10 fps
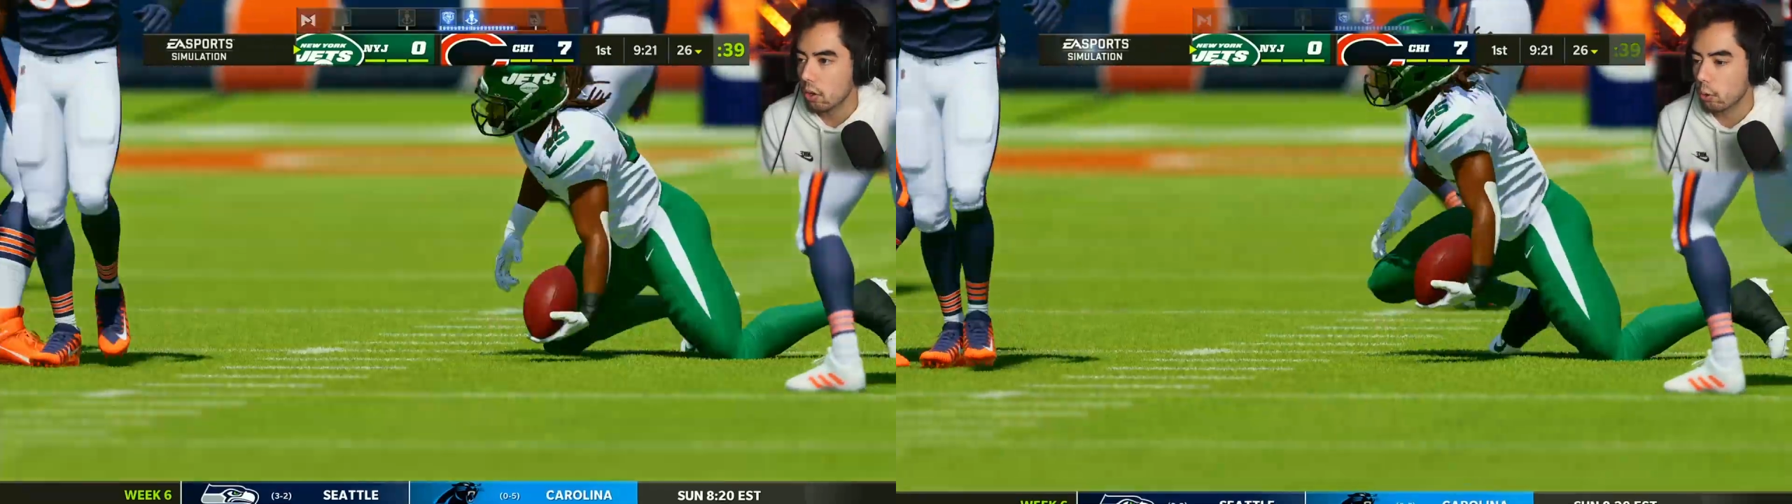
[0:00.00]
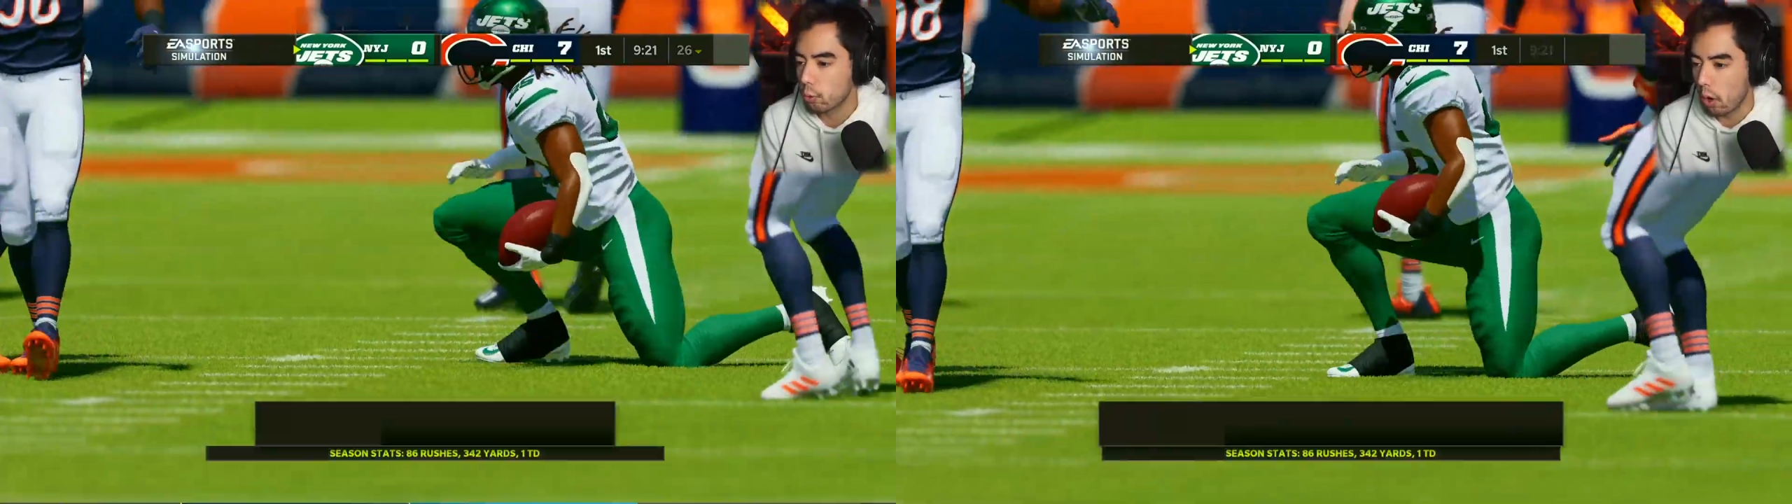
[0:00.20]

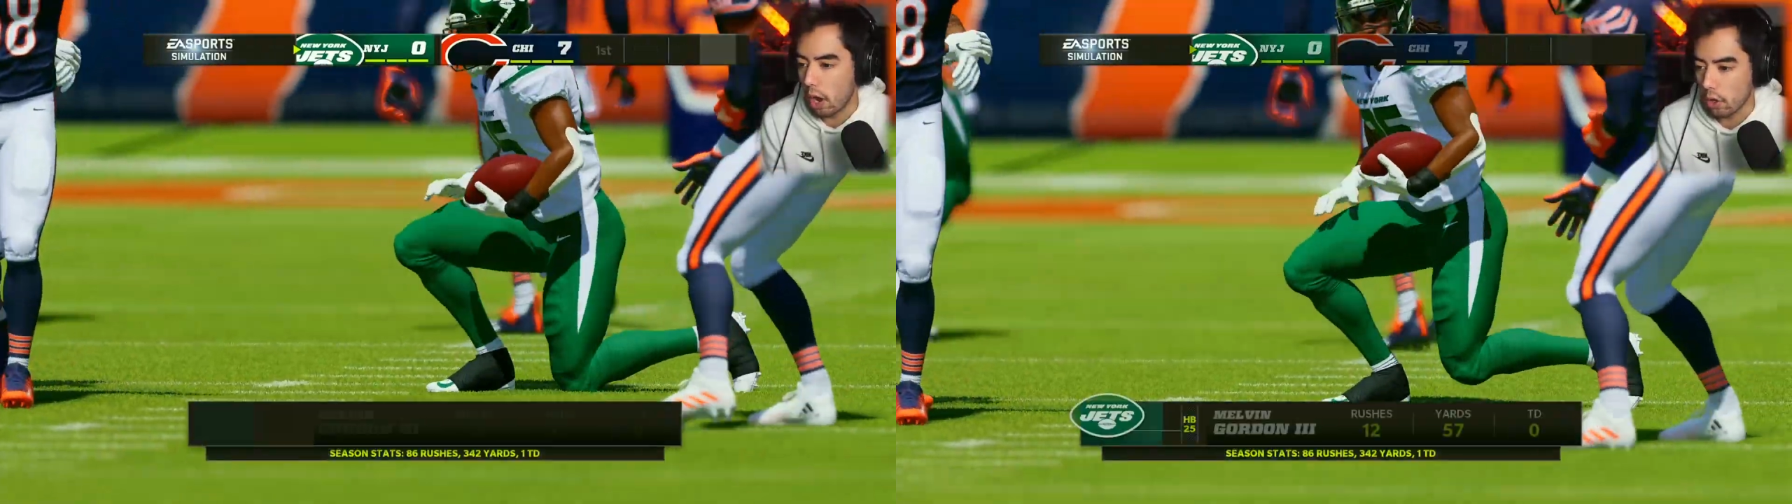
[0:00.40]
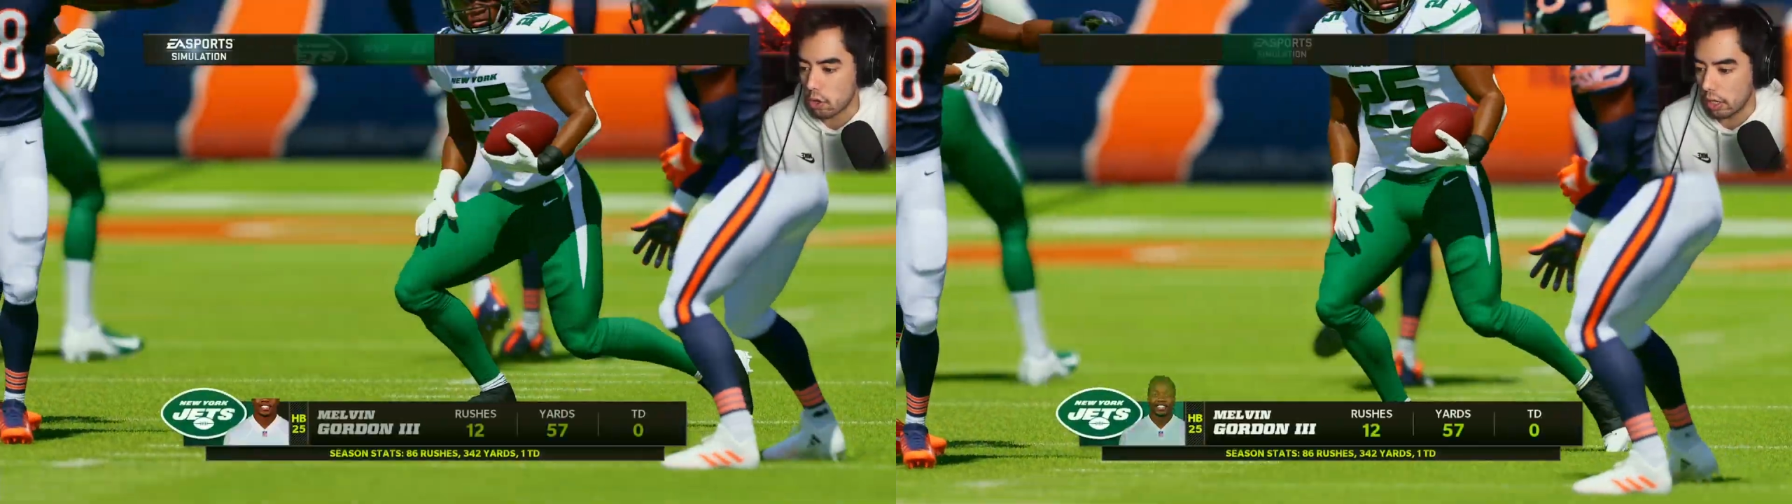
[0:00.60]

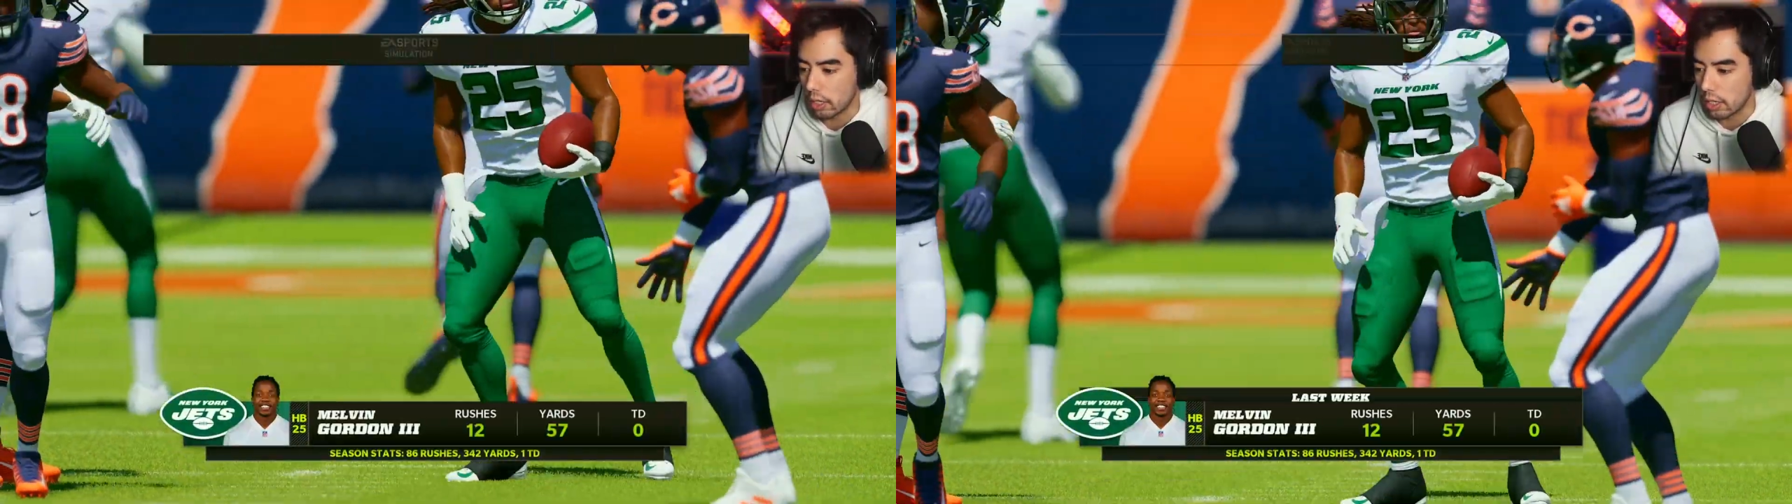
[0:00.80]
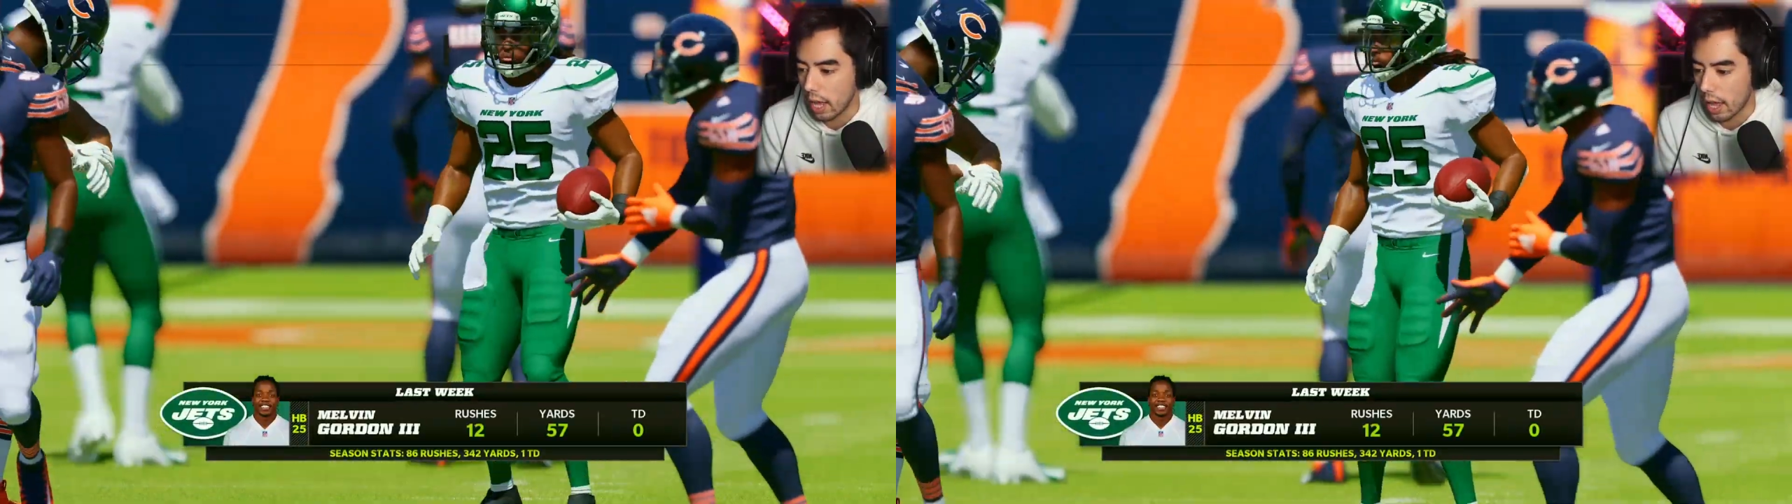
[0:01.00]
crushed
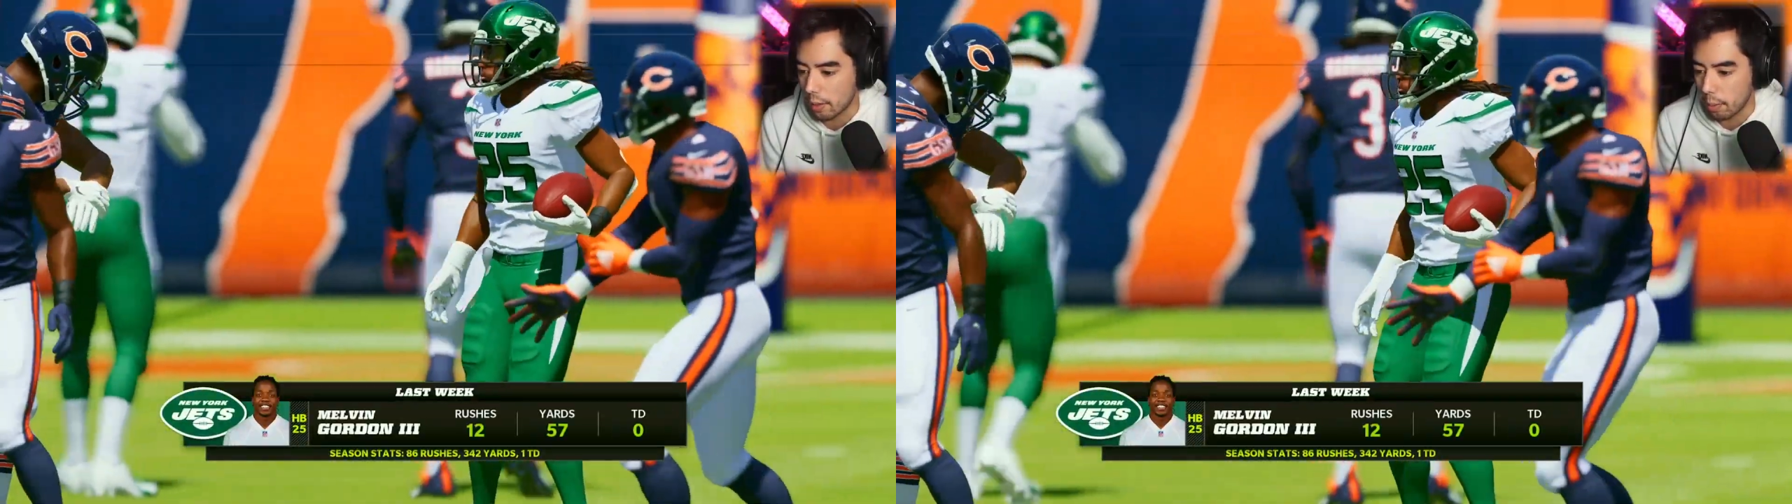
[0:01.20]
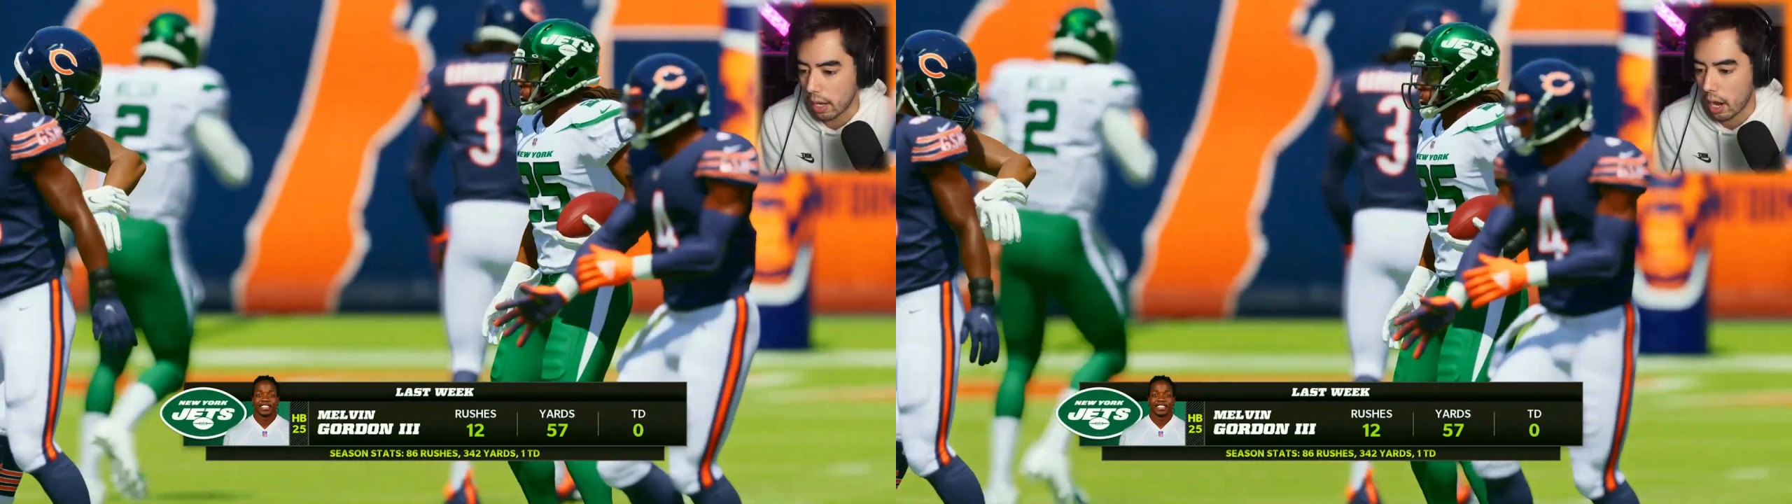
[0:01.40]
again
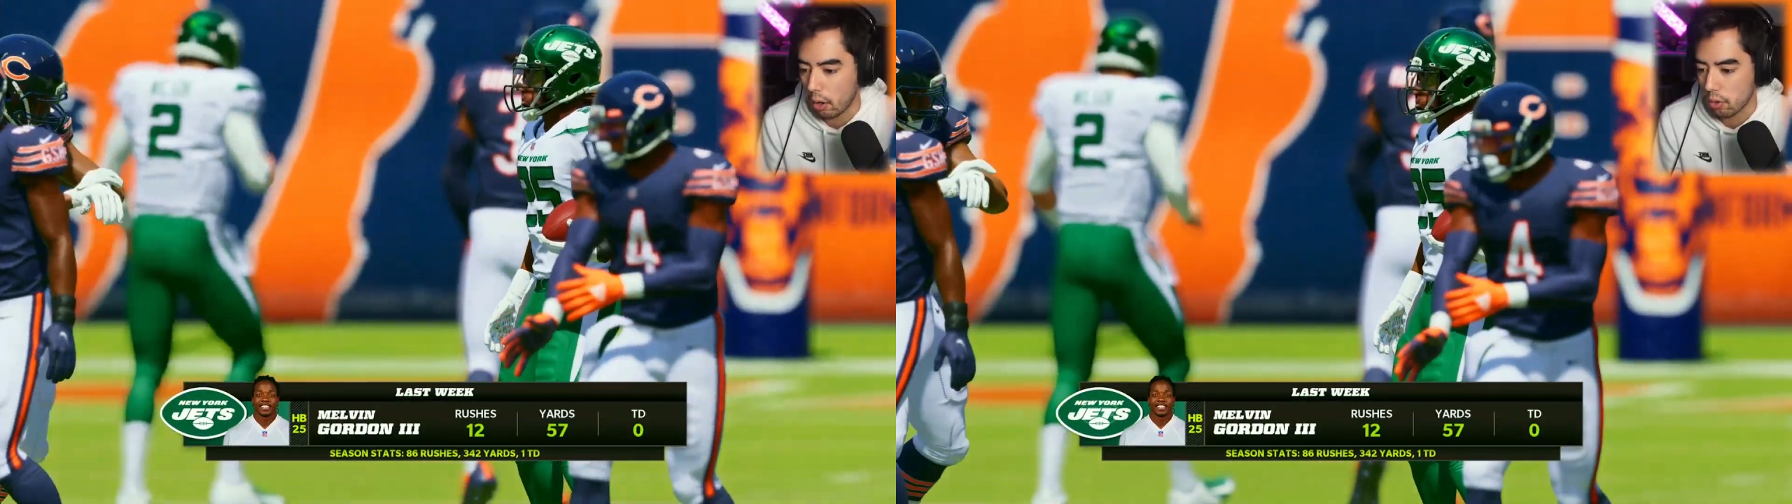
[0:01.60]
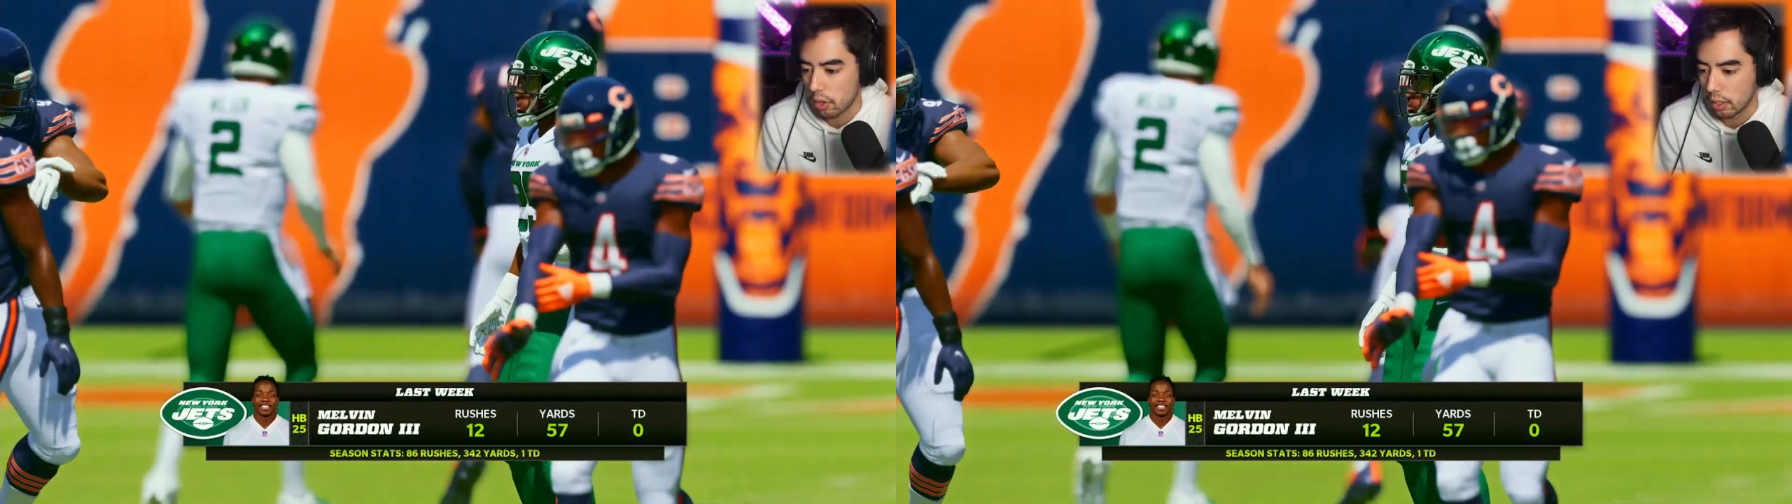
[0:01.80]
by
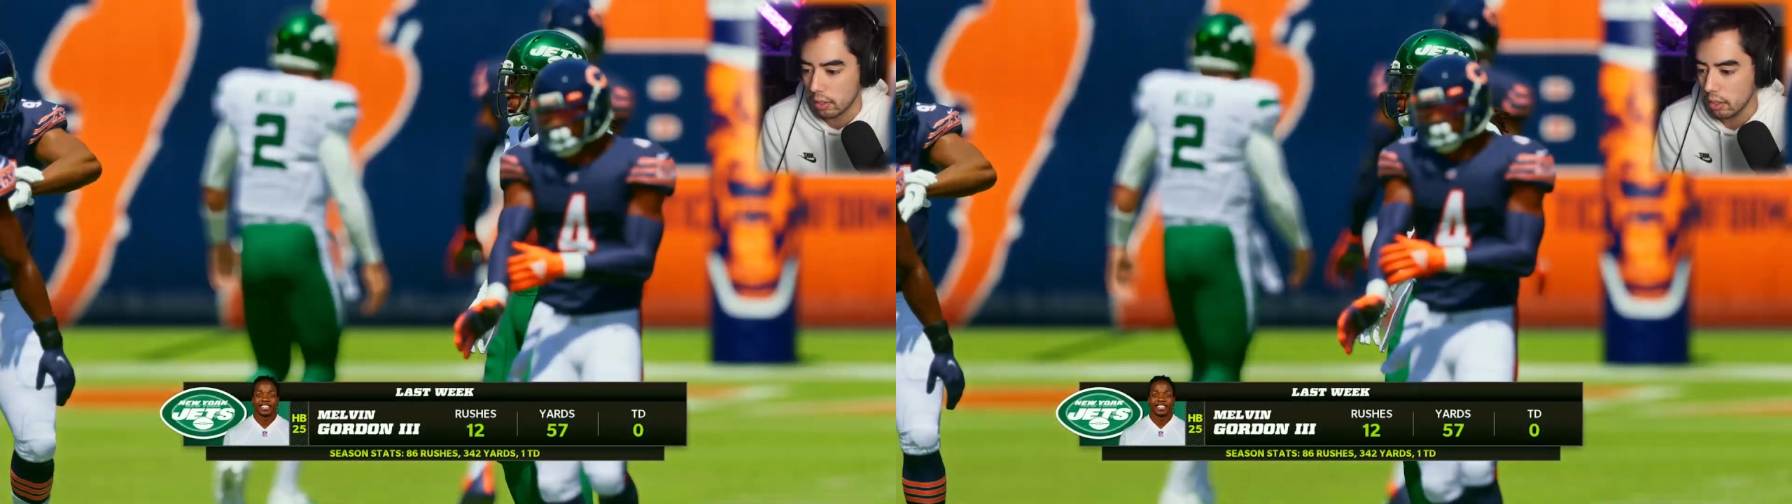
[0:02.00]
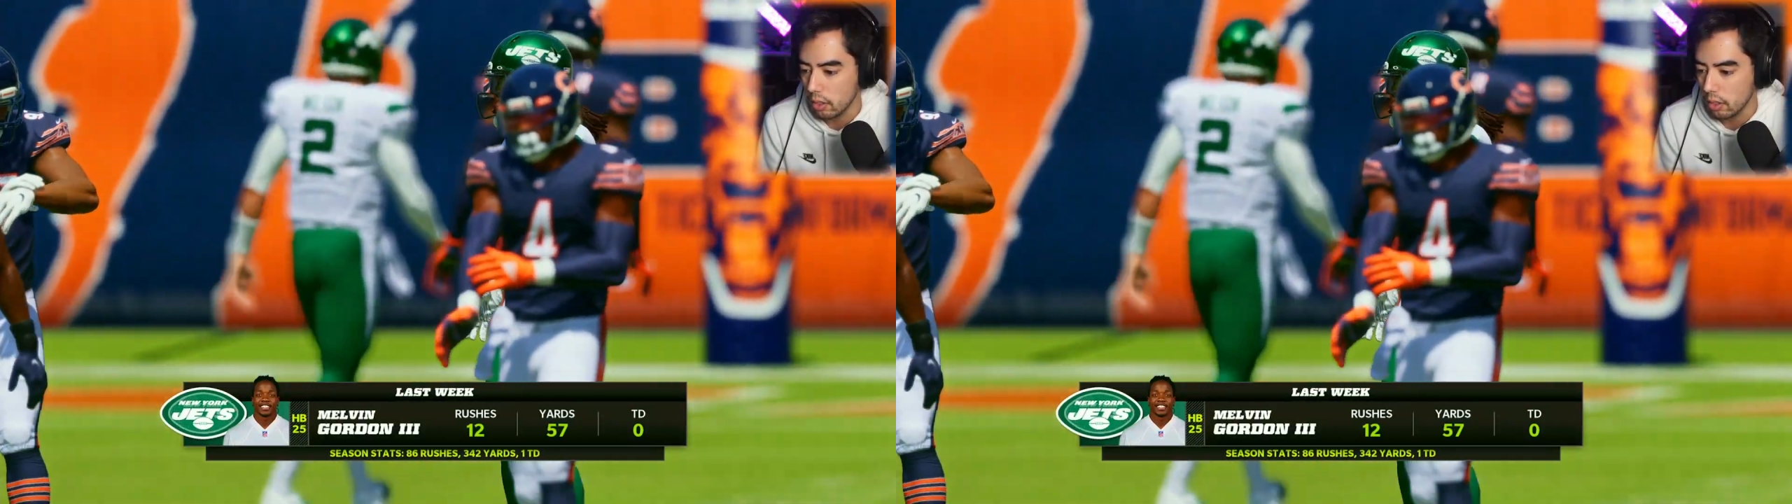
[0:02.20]
Harrison.